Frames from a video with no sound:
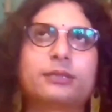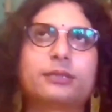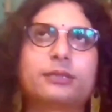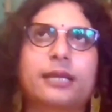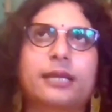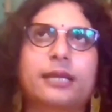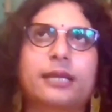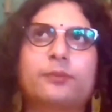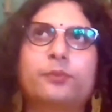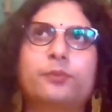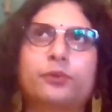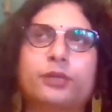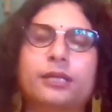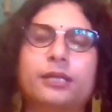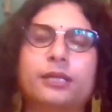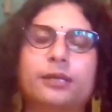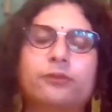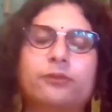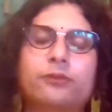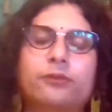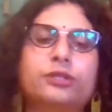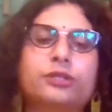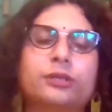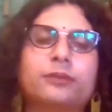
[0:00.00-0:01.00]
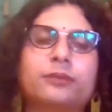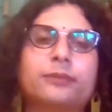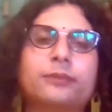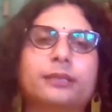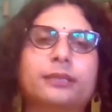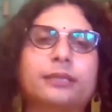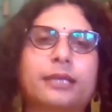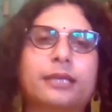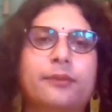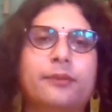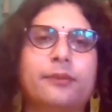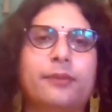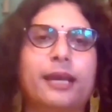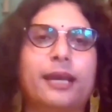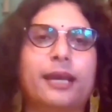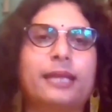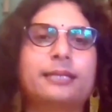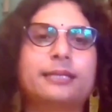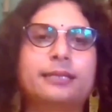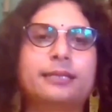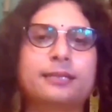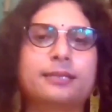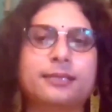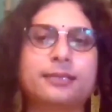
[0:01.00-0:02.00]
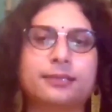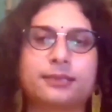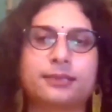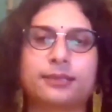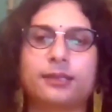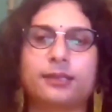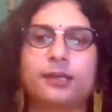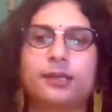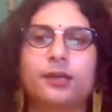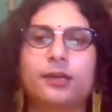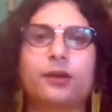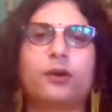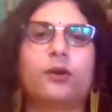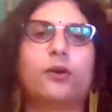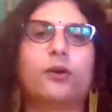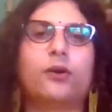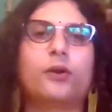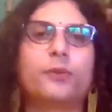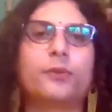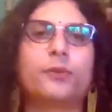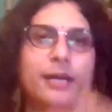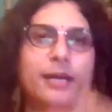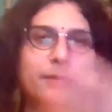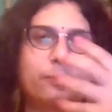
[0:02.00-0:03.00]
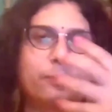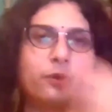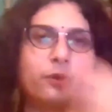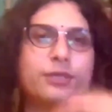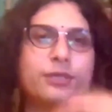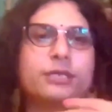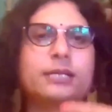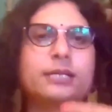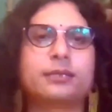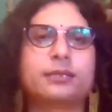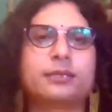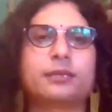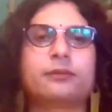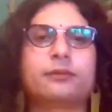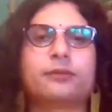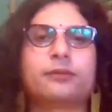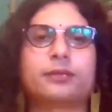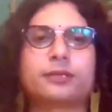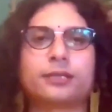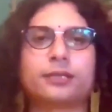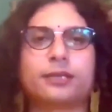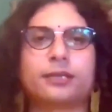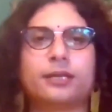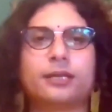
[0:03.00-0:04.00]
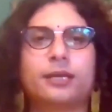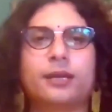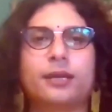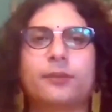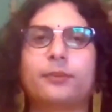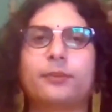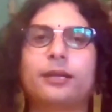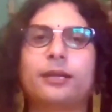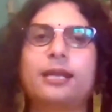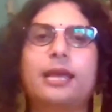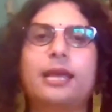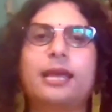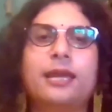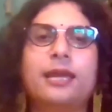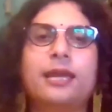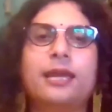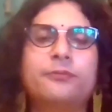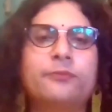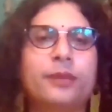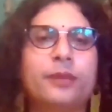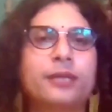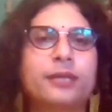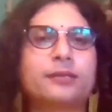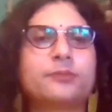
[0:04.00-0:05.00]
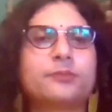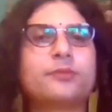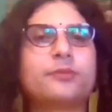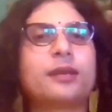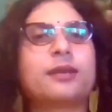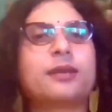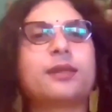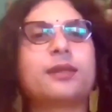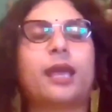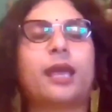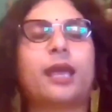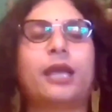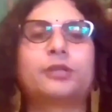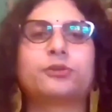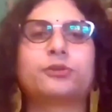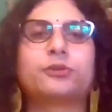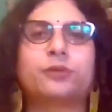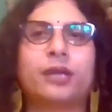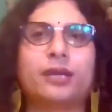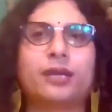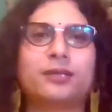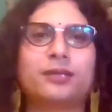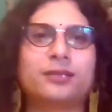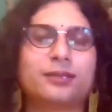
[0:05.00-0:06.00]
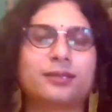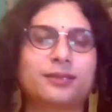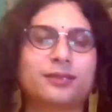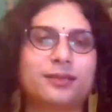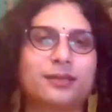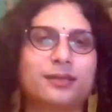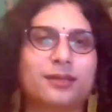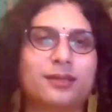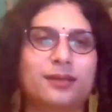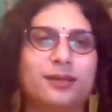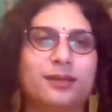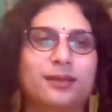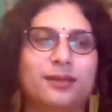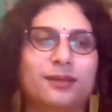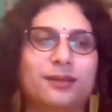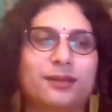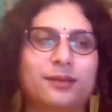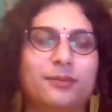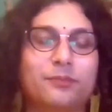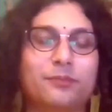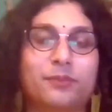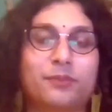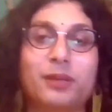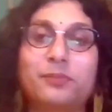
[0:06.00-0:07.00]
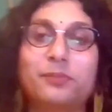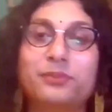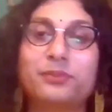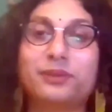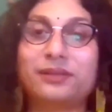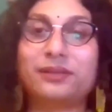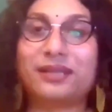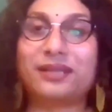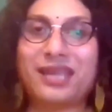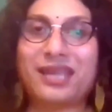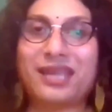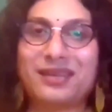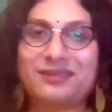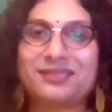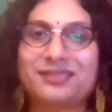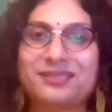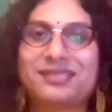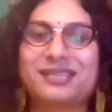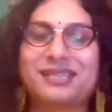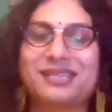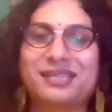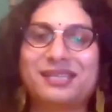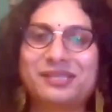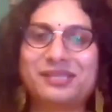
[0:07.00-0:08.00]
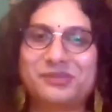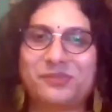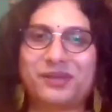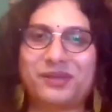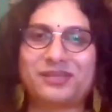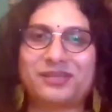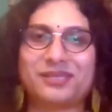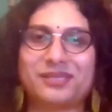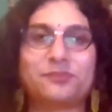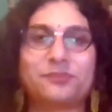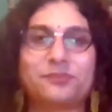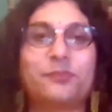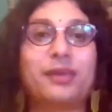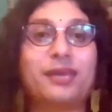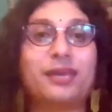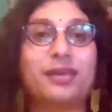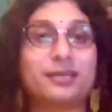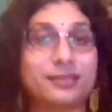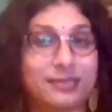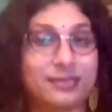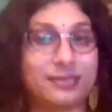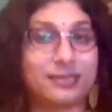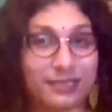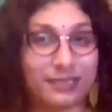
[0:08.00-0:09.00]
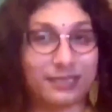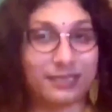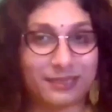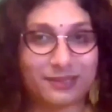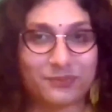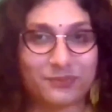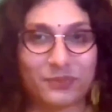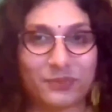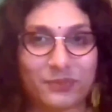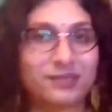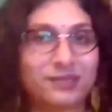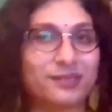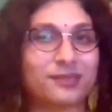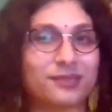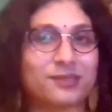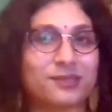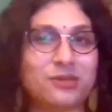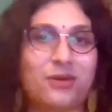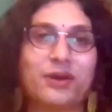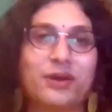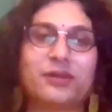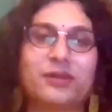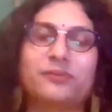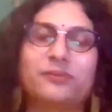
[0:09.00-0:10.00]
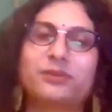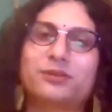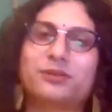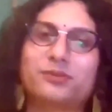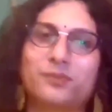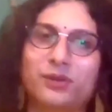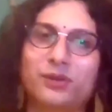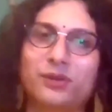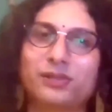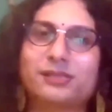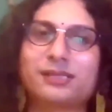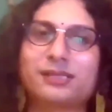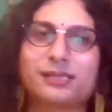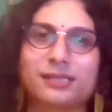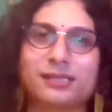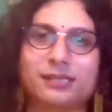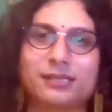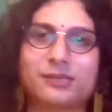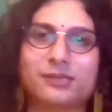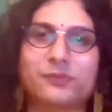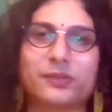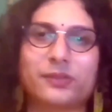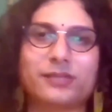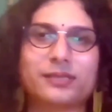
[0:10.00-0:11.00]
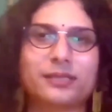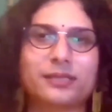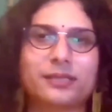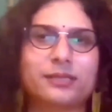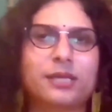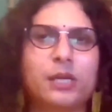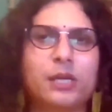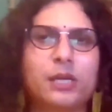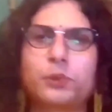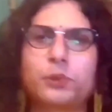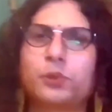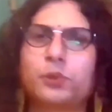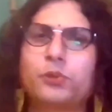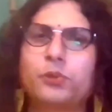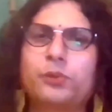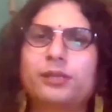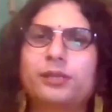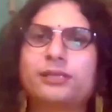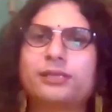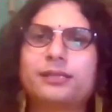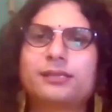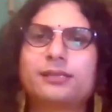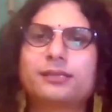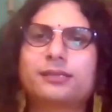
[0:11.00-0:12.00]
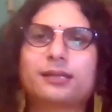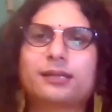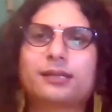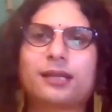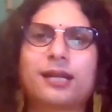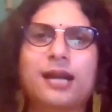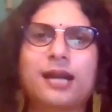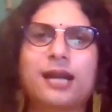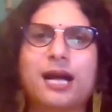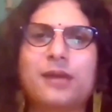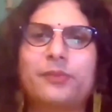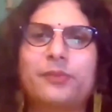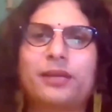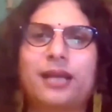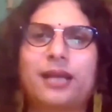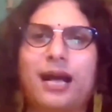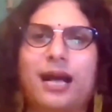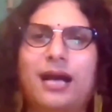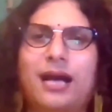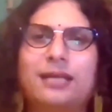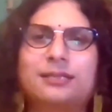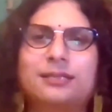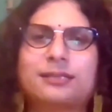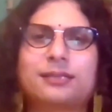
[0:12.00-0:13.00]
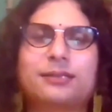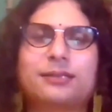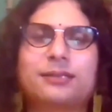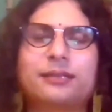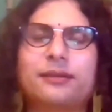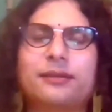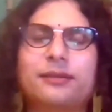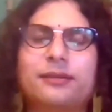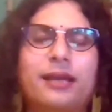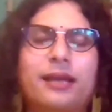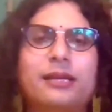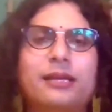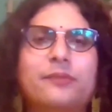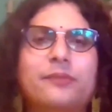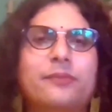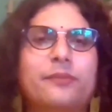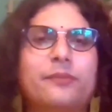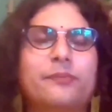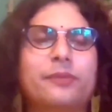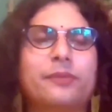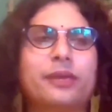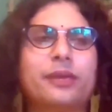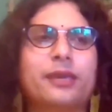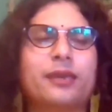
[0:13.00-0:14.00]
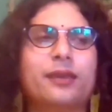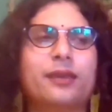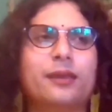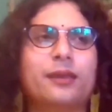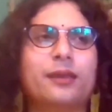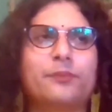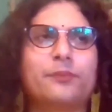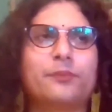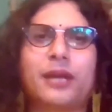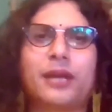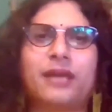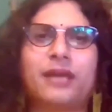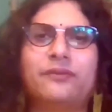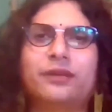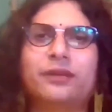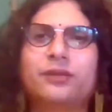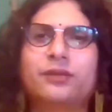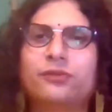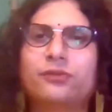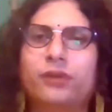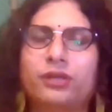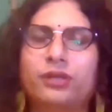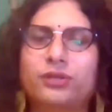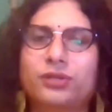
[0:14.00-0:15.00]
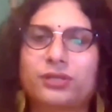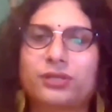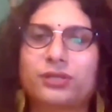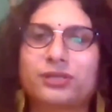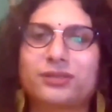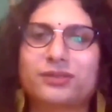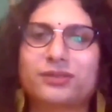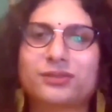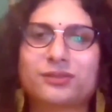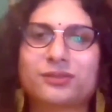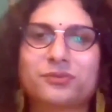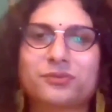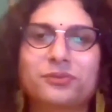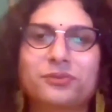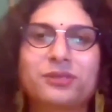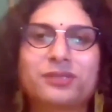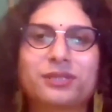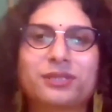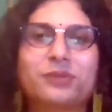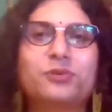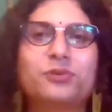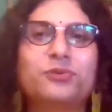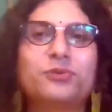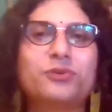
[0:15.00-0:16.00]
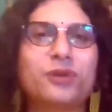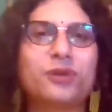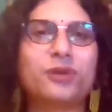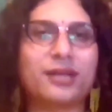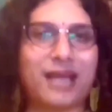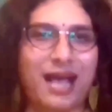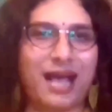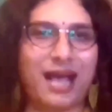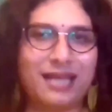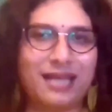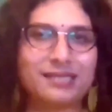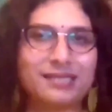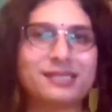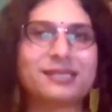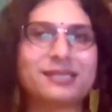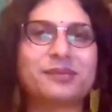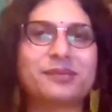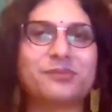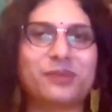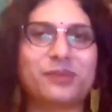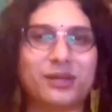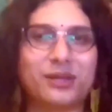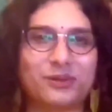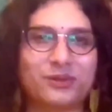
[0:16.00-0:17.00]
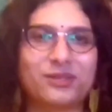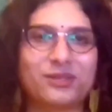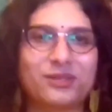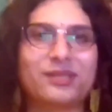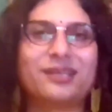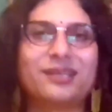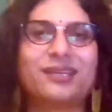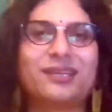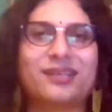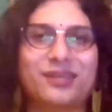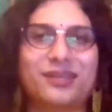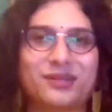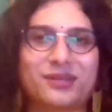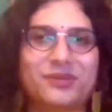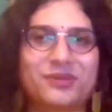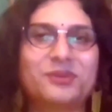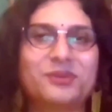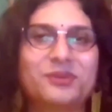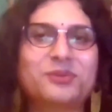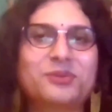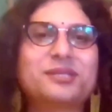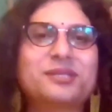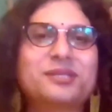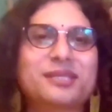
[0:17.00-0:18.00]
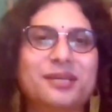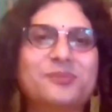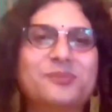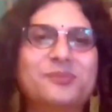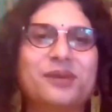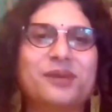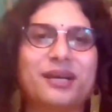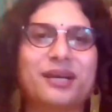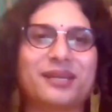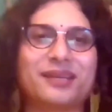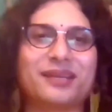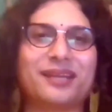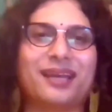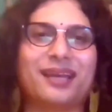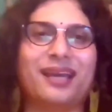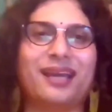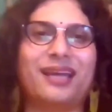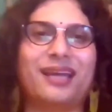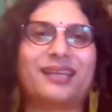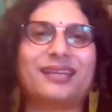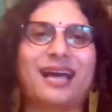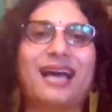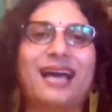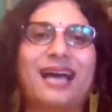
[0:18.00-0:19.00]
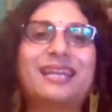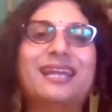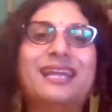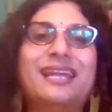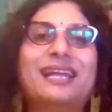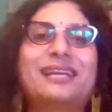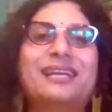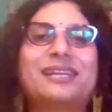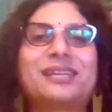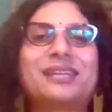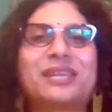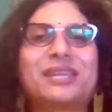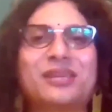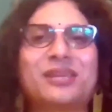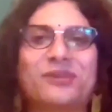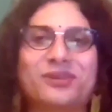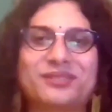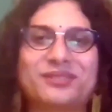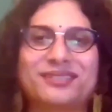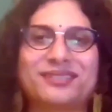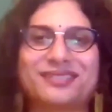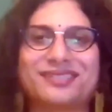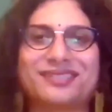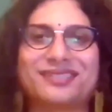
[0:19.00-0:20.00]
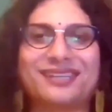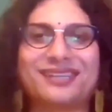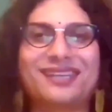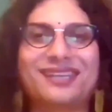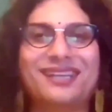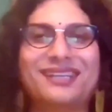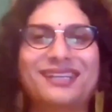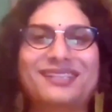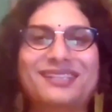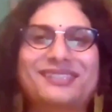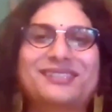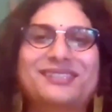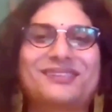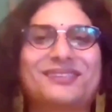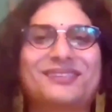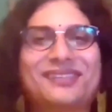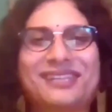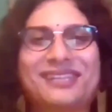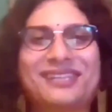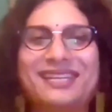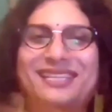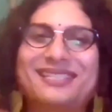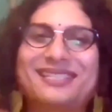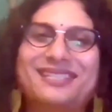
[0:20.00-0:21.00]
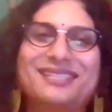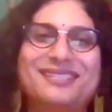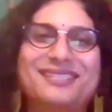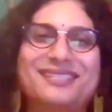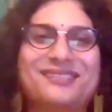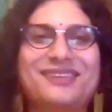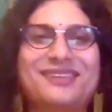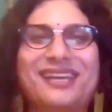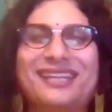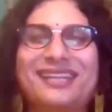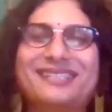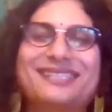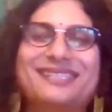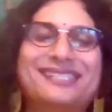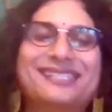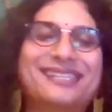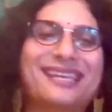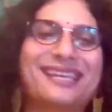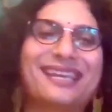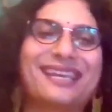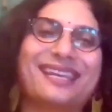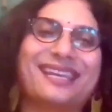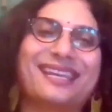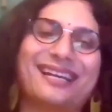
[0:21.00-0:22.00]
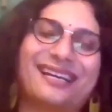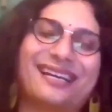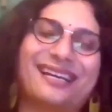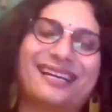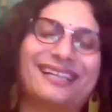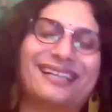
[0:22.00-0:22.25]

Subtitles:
can put a question mark in my dignity or my body integrity. But I have met many educated people in city spaces, big city spaces, not even small city spaces, who will just come and ask directly me private questions, which you do not ask about, to someone, an unhealthy curiosity. So this is, you can see, yeah.